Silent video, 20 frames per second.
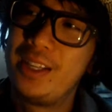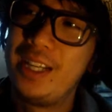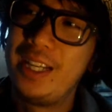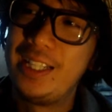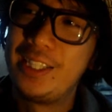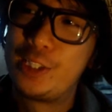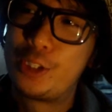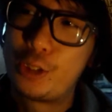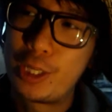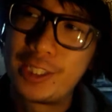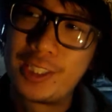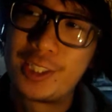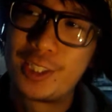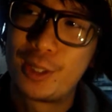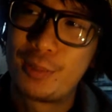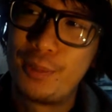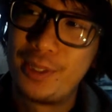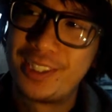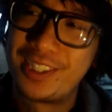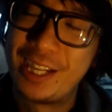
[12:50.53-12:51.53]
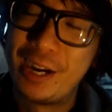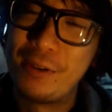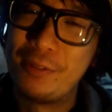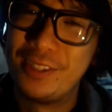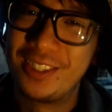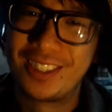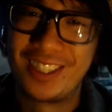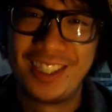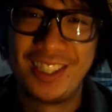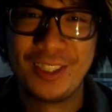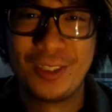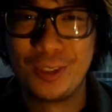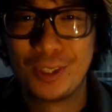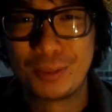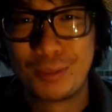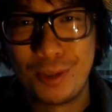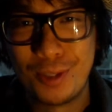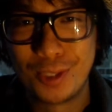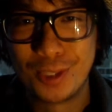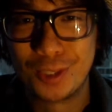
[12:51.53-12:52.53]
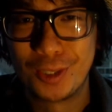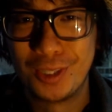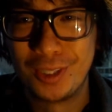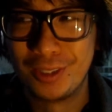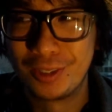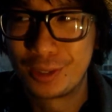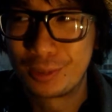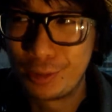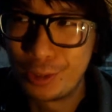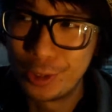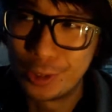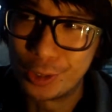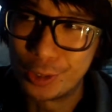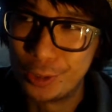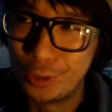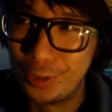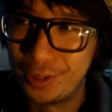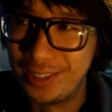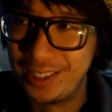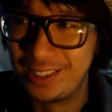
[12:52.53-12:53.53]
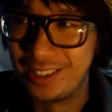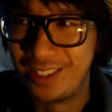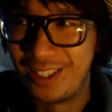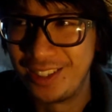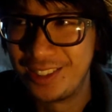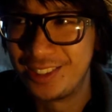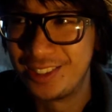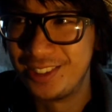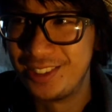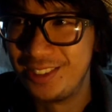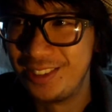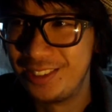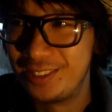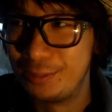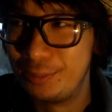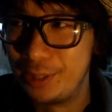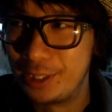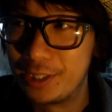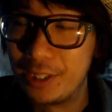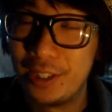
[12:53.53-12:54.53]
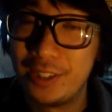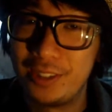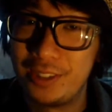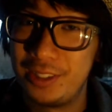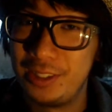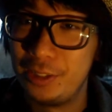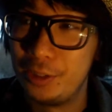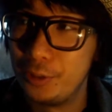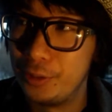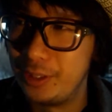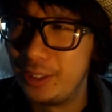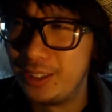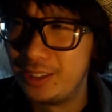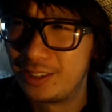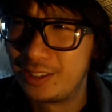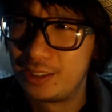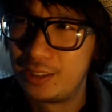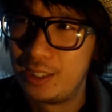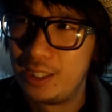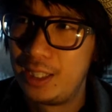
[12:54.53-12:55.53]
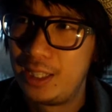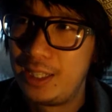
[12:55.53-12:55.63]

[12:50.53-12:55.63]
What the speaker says: it dresses up itself as like, spiritual and enlightened, because, it is